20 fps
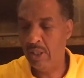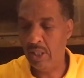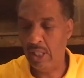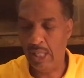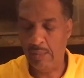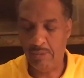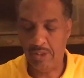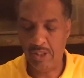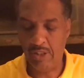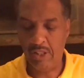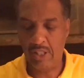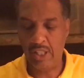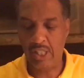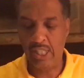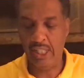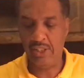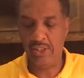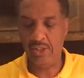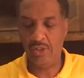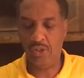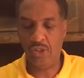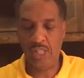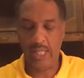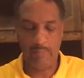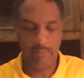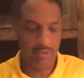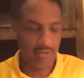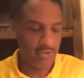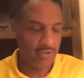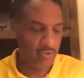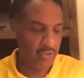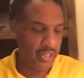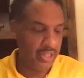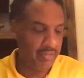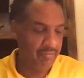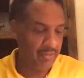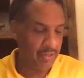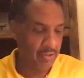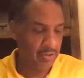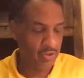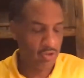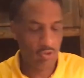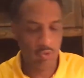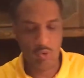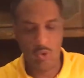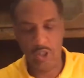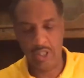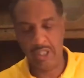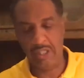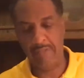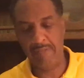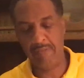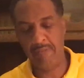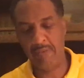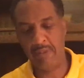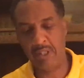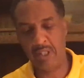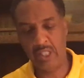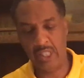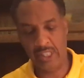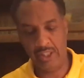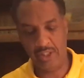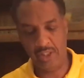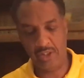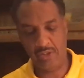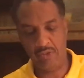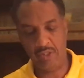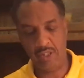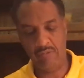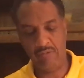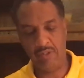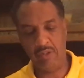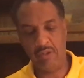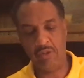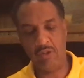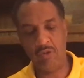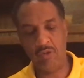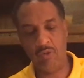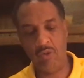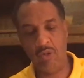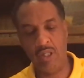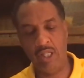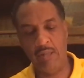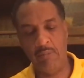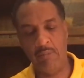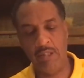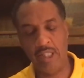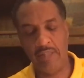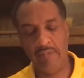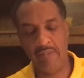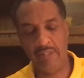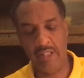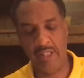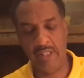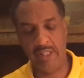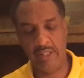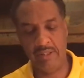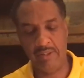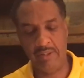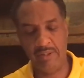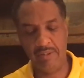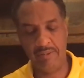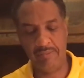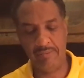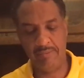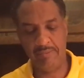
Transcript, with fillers: I'm sorry, Galatians chapter 3, verse 20. Galatians 3, verse 20, I believe it is.